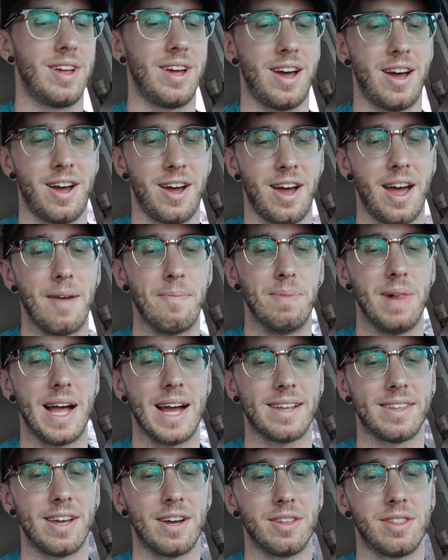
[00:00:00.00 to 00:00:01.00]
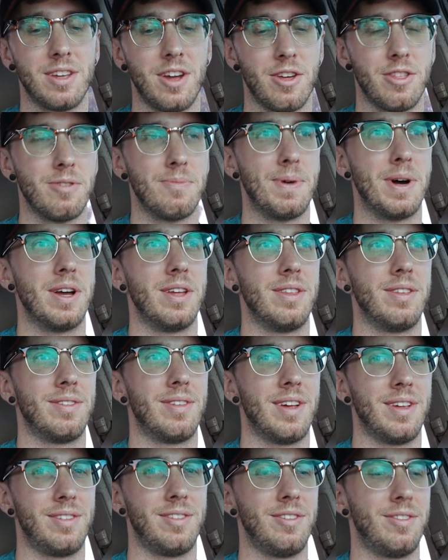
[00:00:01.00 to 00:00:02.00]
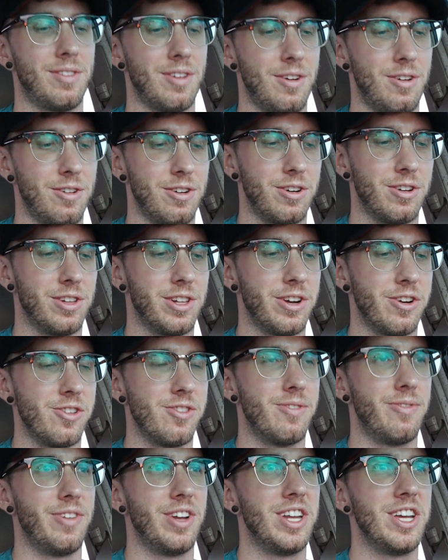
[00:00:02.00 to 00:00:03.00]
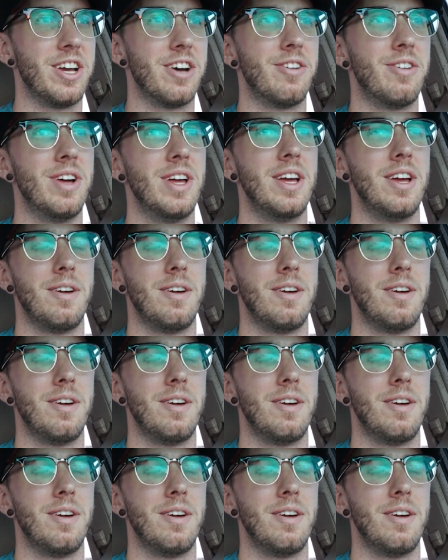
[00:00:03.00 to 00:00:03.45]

I blacked out the other buttons, as you saw earlier in the video,